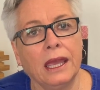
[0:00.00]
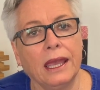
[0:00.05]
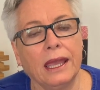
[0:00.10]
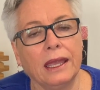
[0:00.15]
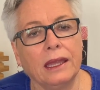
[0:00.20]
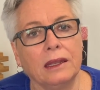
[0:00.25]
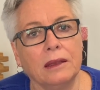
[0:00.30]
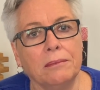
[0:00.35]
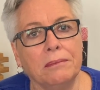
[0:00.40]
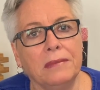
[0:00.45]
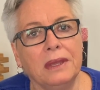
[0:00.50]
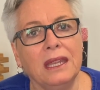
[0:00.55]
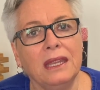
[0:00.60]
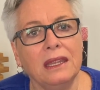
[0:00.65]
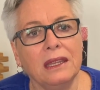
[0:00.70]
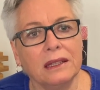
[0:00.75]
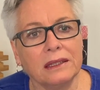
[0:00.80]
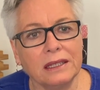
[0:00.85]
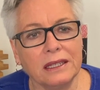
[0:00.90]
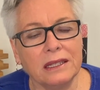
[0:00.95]
And
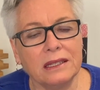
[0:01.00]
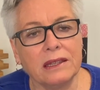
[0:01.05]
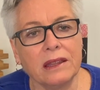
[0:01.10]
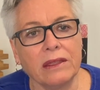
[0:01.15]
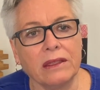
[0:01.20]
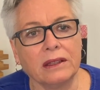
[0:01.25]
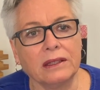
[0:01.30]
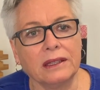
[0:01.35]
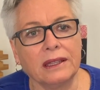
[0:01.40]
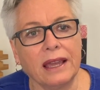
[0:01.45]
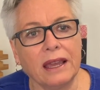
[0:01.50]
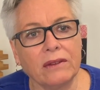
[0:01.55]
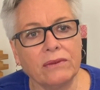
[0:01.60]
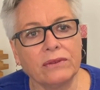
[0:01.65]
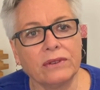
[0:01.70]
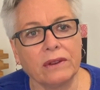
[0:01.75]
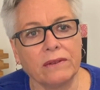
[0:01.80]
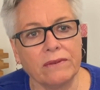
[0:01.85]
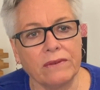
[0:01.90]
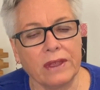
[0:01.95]
immediately to the
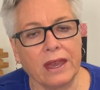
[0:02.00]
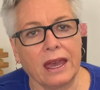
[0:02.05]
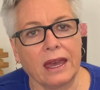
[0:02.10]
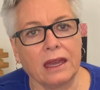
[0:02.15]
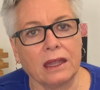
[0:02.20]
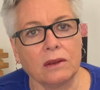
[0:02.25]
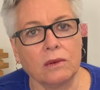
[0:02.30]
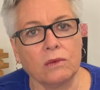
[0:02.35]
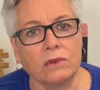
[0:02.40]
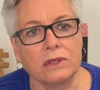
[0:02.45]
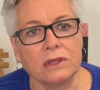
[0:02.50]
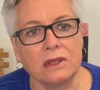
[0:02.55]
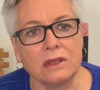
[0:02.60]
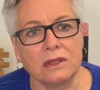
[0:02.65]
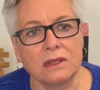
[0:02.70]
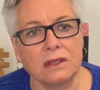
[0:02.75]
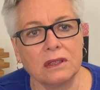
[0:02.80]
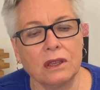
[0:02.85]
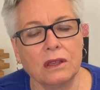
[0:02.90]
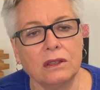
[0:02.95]
left of that was
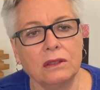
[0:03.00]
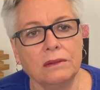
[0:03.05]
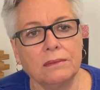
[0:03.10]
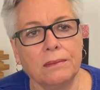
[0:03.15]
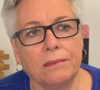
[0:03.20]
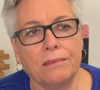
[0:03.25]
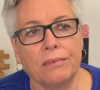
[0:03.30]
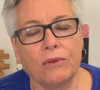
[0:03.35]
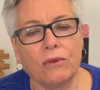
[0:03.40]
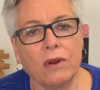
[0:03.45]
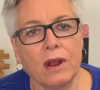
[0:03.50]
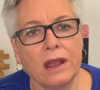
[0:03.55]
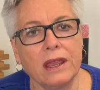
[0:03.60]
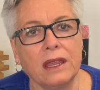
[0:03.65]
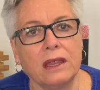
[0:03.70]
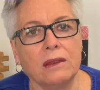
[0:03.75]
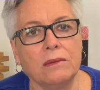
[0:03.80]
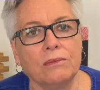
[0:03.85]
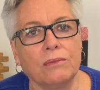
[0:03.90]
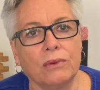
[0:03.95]
this
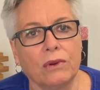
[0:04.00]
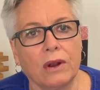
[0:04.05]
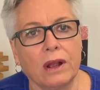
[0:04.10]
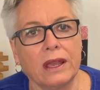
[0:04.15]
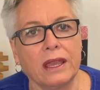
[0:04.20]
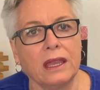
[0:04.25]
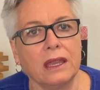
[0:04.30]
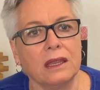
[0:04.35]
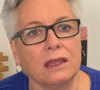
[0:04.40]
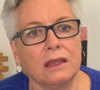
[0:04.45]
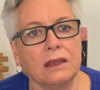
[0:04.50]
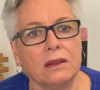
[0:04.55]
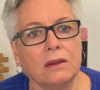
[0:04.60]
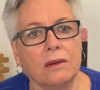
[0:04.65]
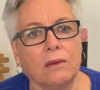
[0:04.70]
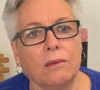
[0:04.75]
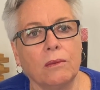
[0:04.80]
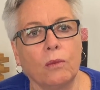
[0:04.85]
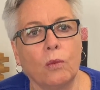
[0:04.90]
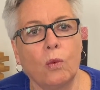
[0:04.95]
bright
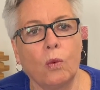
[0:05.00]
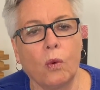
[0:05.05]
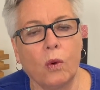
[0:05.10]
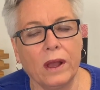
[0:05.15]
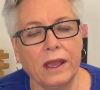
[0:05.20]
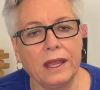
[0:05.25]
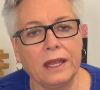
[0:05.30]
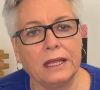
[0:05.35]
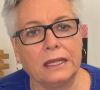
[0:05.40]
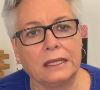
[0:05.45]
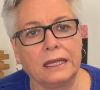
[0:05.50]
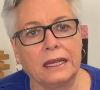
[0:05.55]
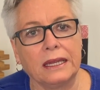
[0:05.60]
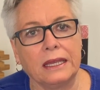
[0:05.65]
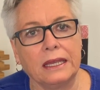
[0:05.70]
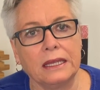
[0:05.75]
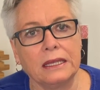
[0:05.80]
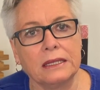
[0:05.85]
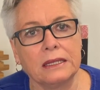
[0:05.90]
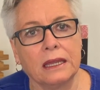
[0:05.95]
white
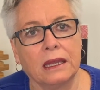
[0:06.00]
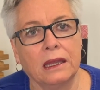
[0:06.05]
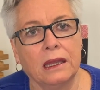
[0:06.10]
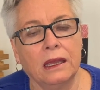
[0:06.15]
light,